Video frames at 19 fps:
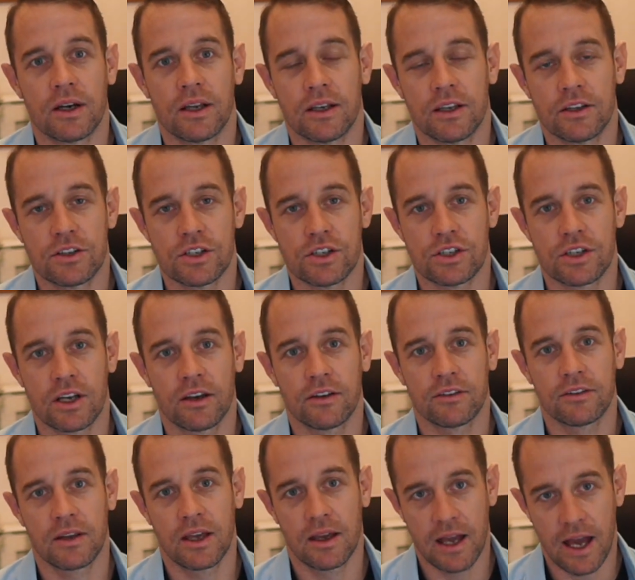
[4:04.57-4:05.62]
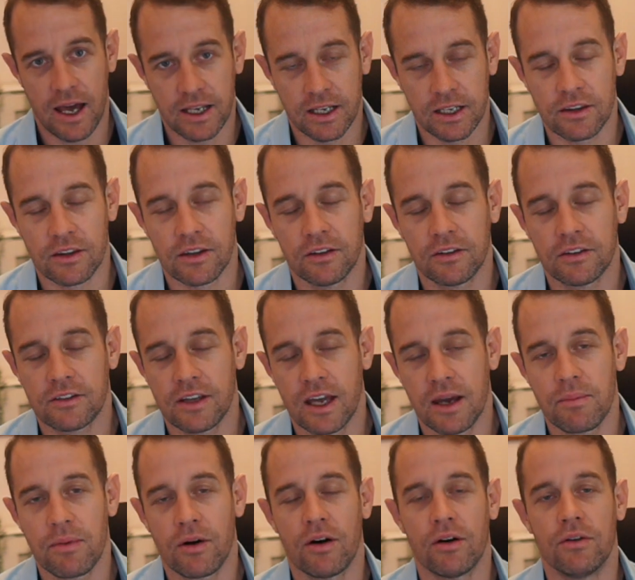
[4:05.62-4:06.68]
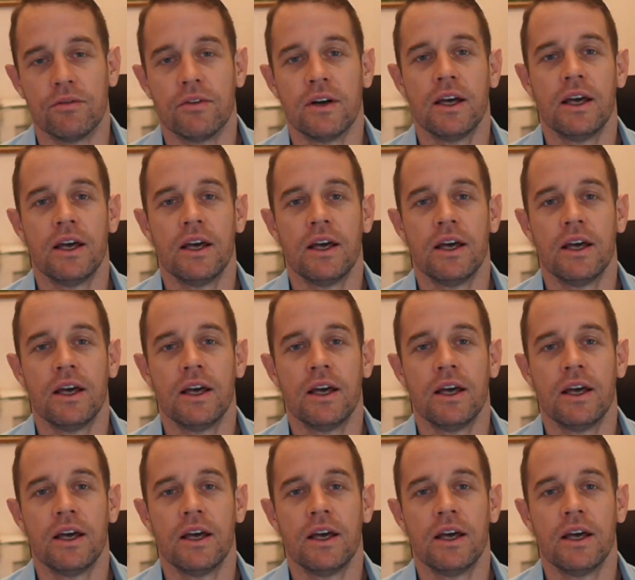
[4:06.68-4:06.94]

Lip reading: And this is just adding in this step of